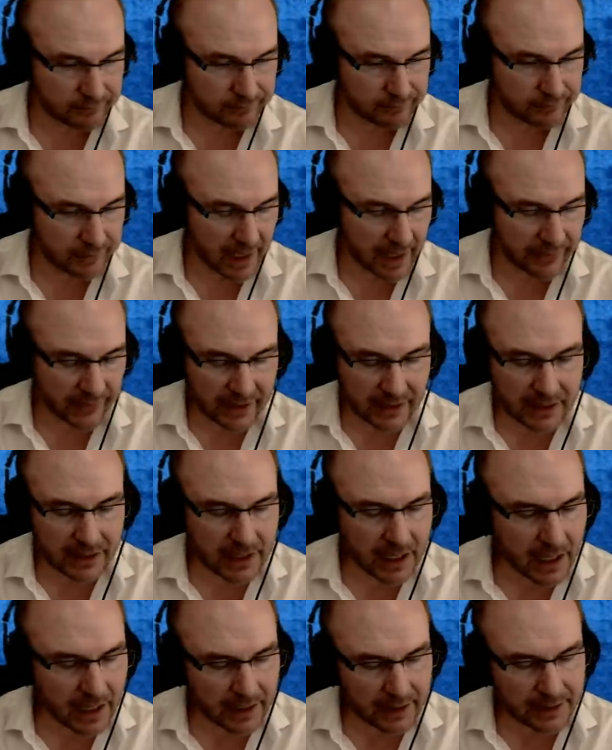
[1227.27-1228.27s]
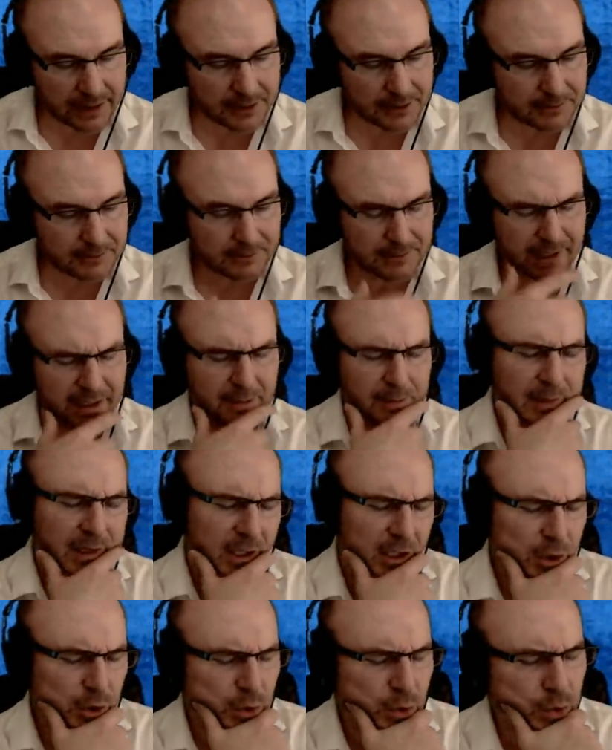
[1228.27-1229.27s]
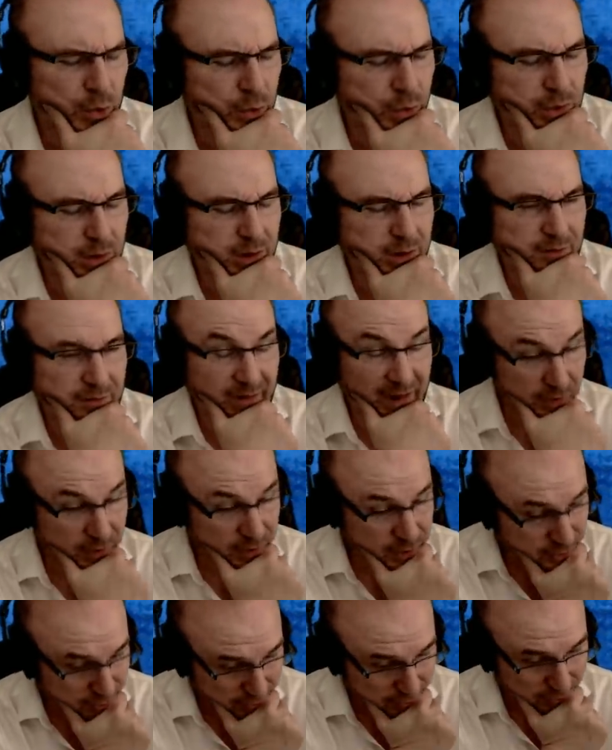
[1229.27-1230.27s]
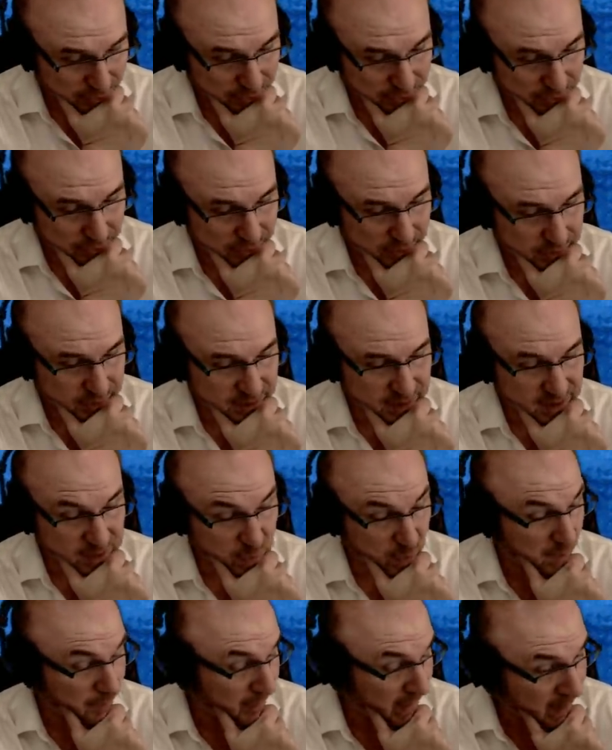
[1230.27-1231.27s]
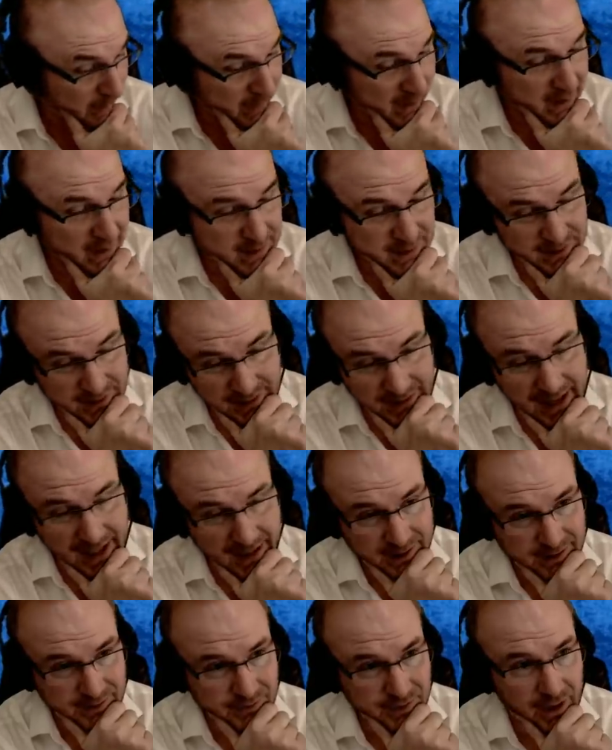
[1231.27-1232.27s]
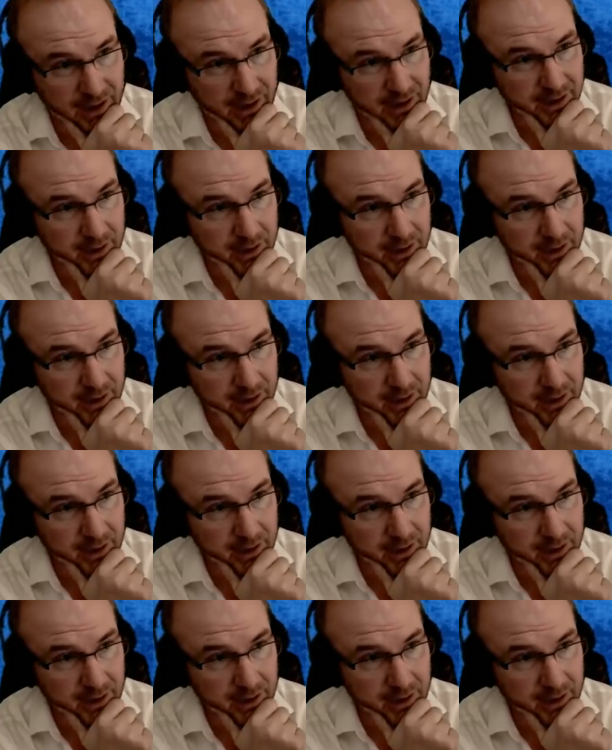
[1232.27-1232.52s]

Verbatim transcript: I think a guy like me who values truth says, well, maybe it's an act of God,